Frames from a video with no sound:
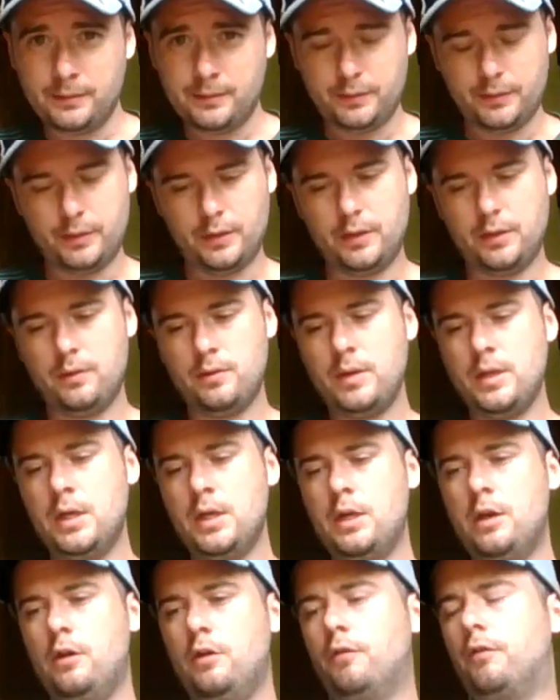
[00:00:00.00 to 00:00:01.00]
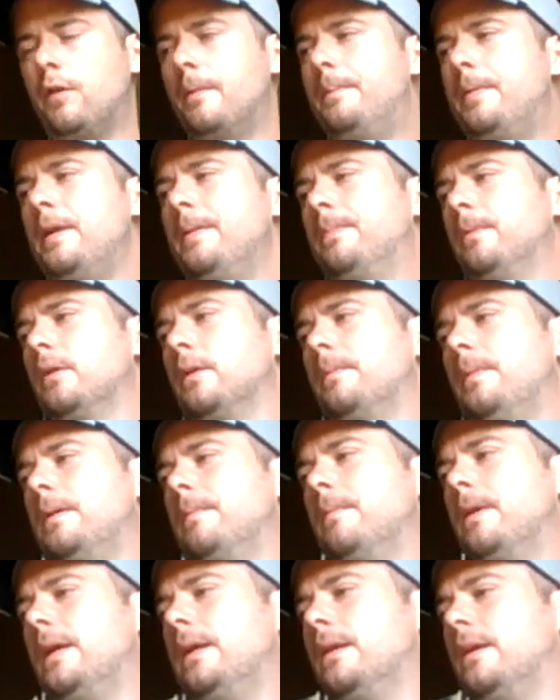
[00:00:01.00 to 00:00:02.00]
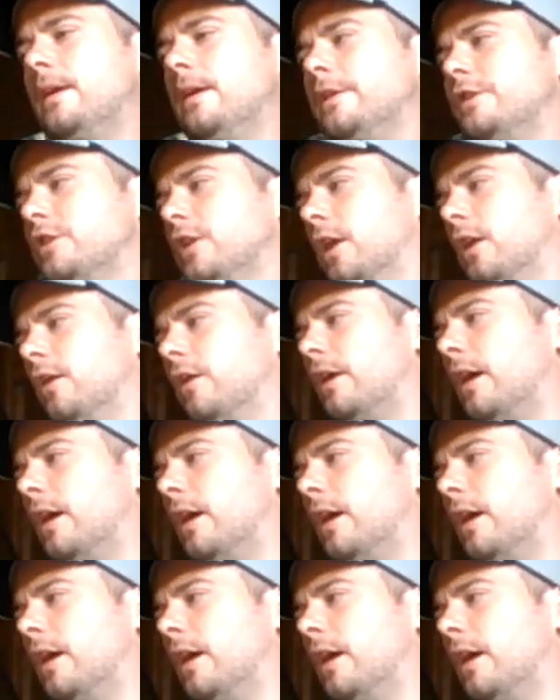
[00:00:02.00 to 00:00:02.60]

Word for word: You know, for people to be mean to each other.